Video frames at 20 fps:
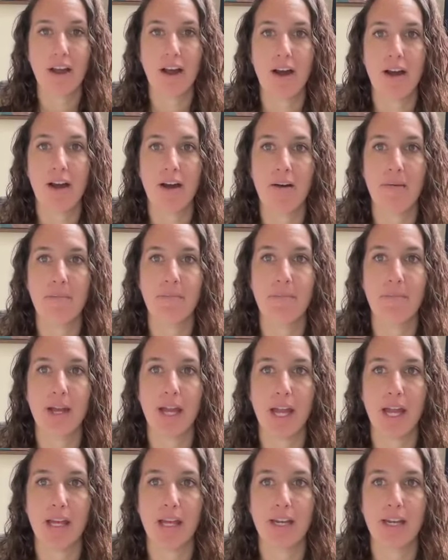
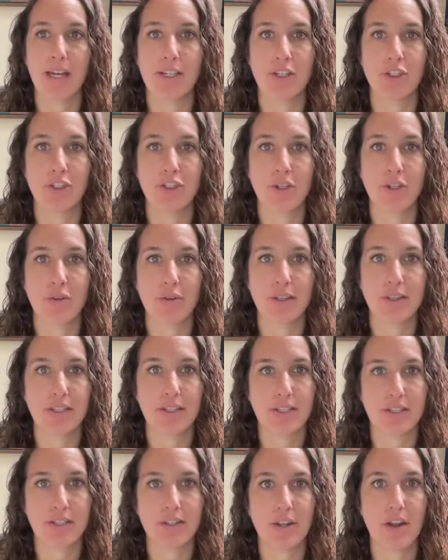And I just know that
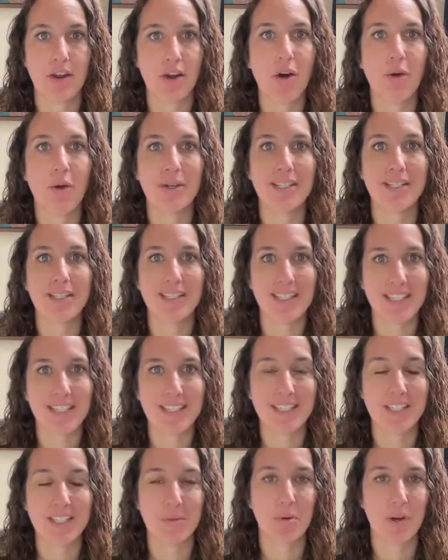this is not always the
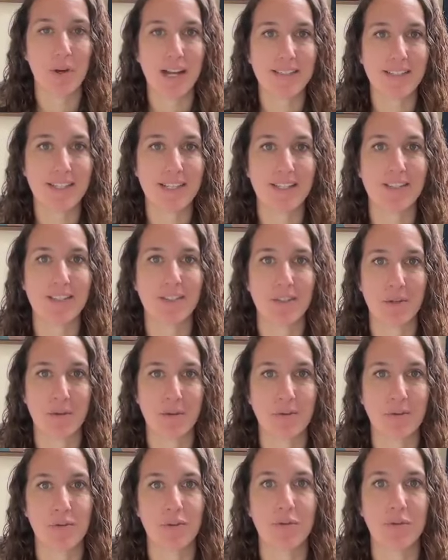easiest process to
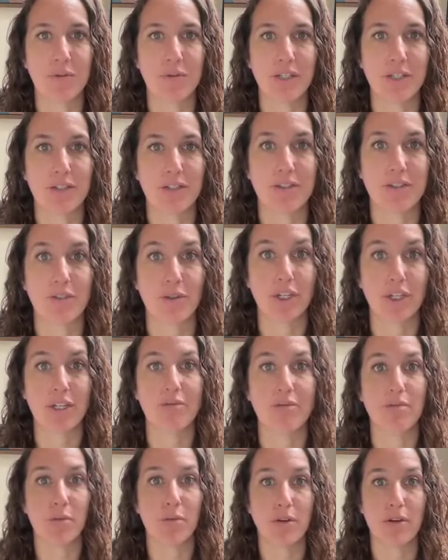go through when you're looking
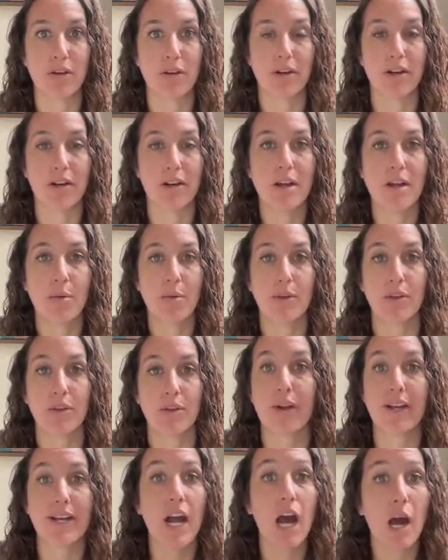for what
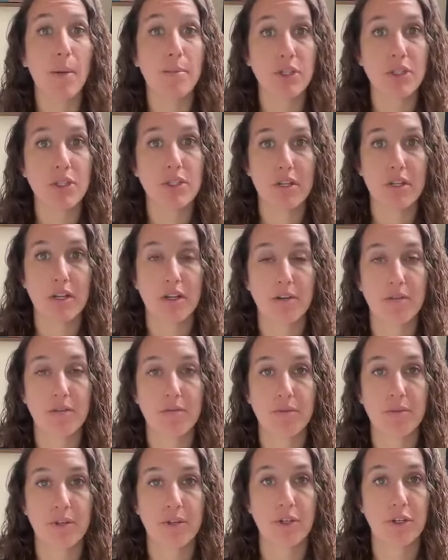the right options are
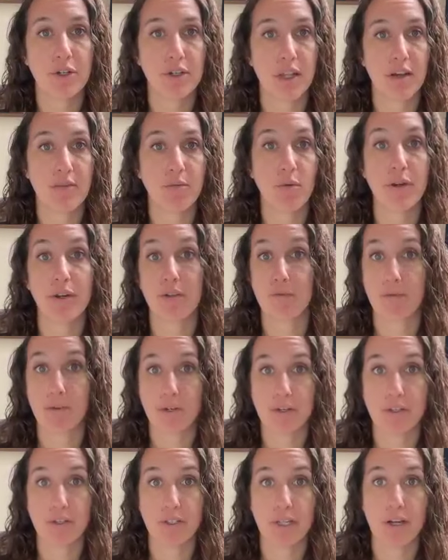for your loved one or for
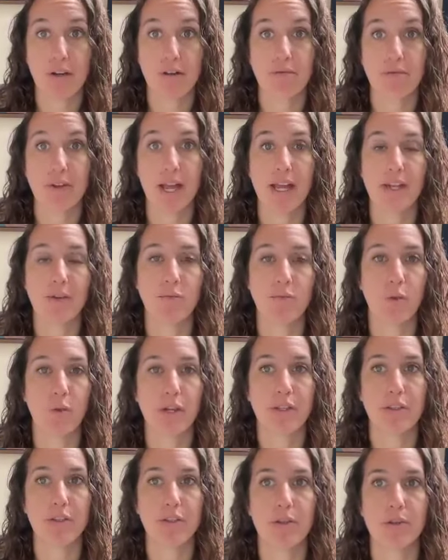yourself, and
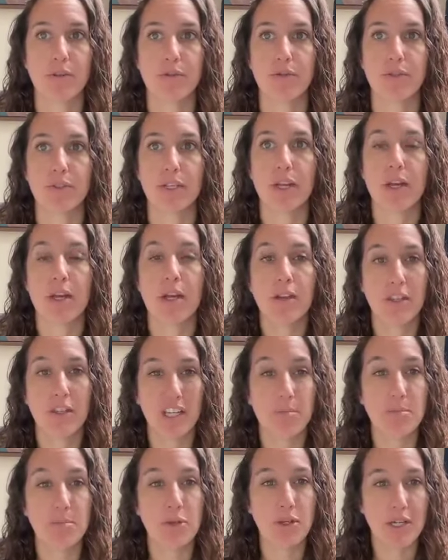what the
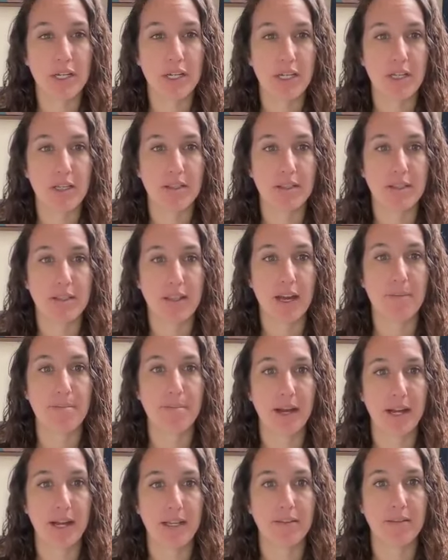communities that
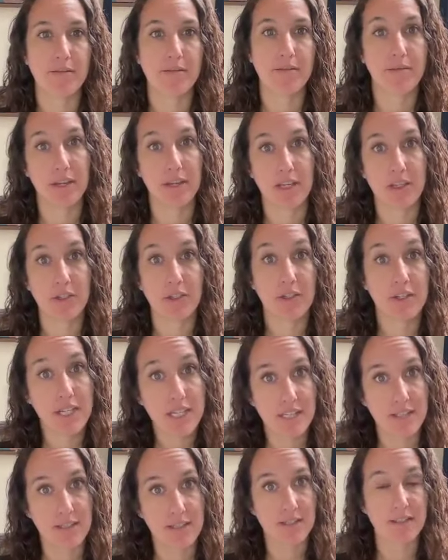might fit your
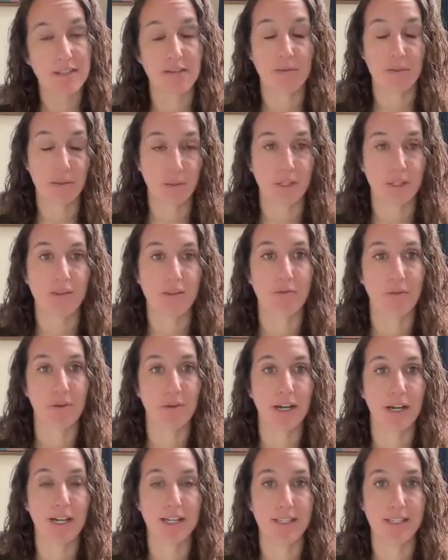needs if you're looking
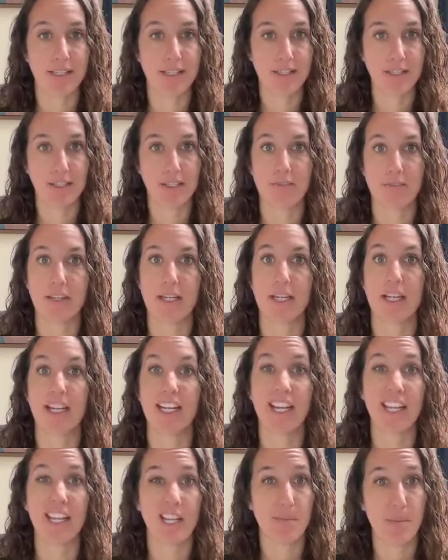for an assisted living,
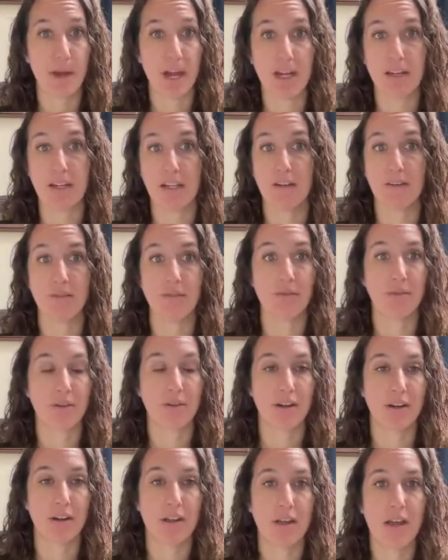an independent,
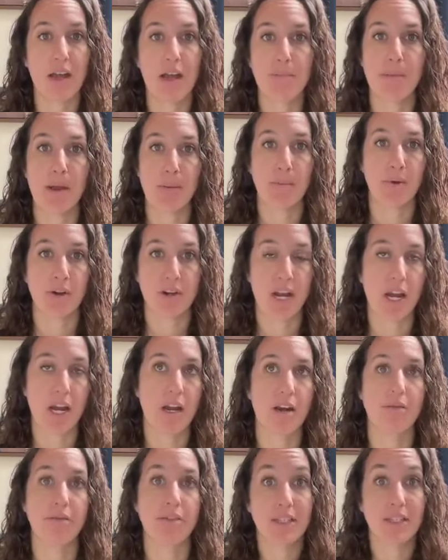or memory
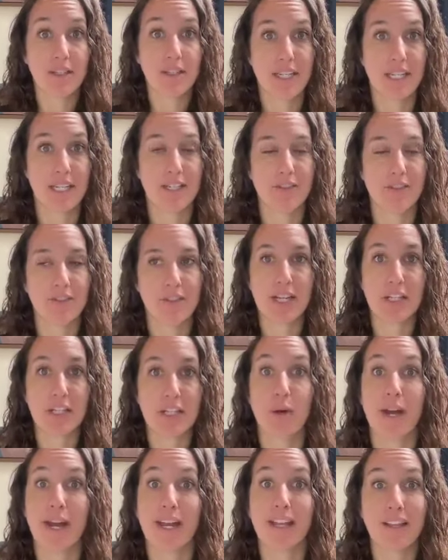care facility. So
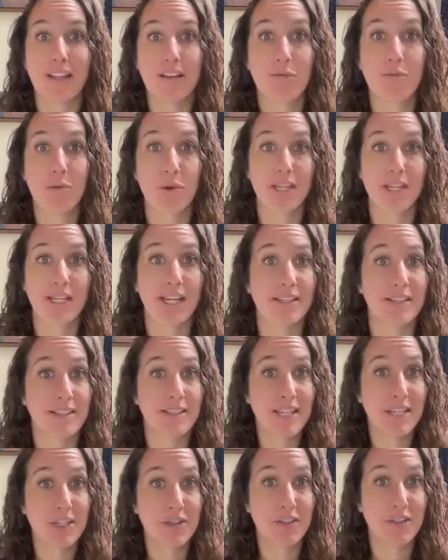that's why I love working at
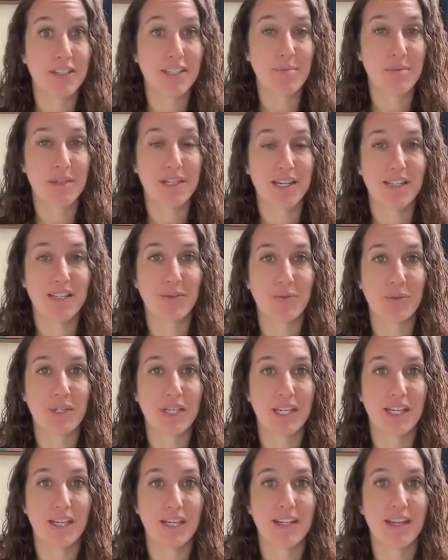Seniorly, because we
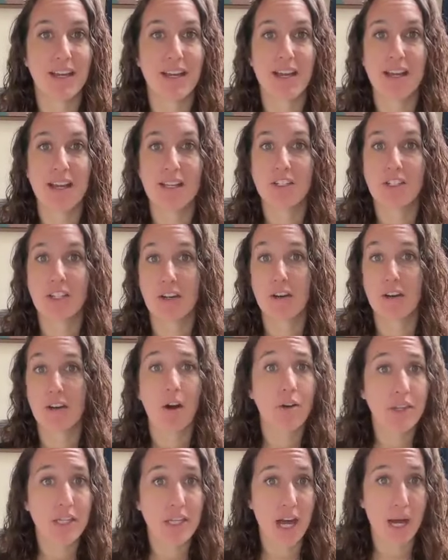can share
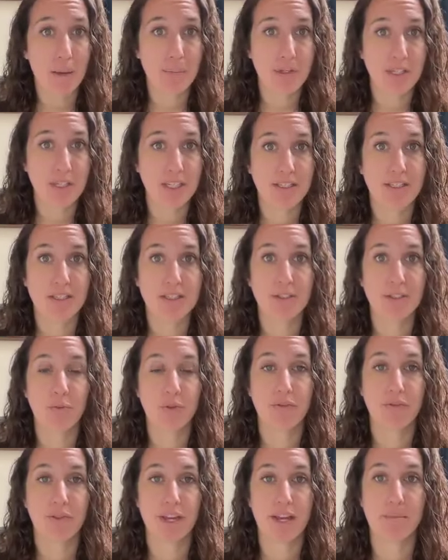all the options
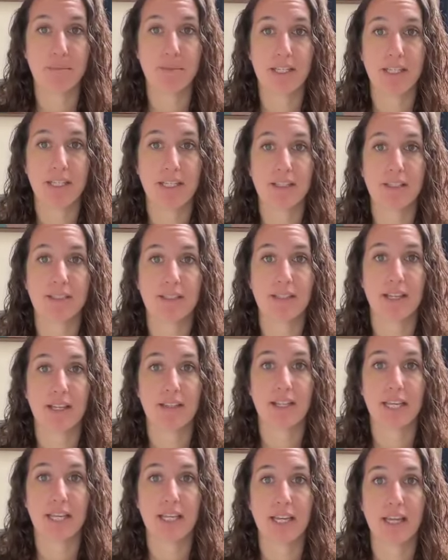with families
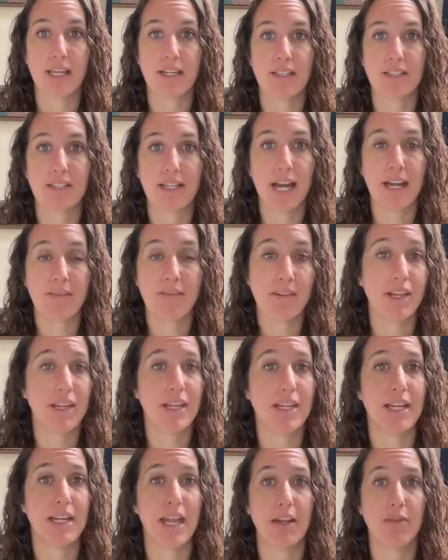and they can dive
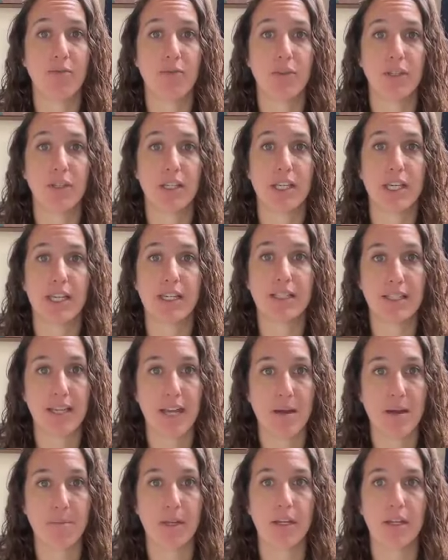in and really
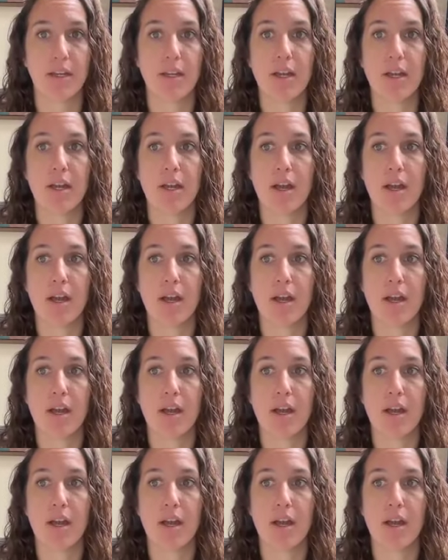examine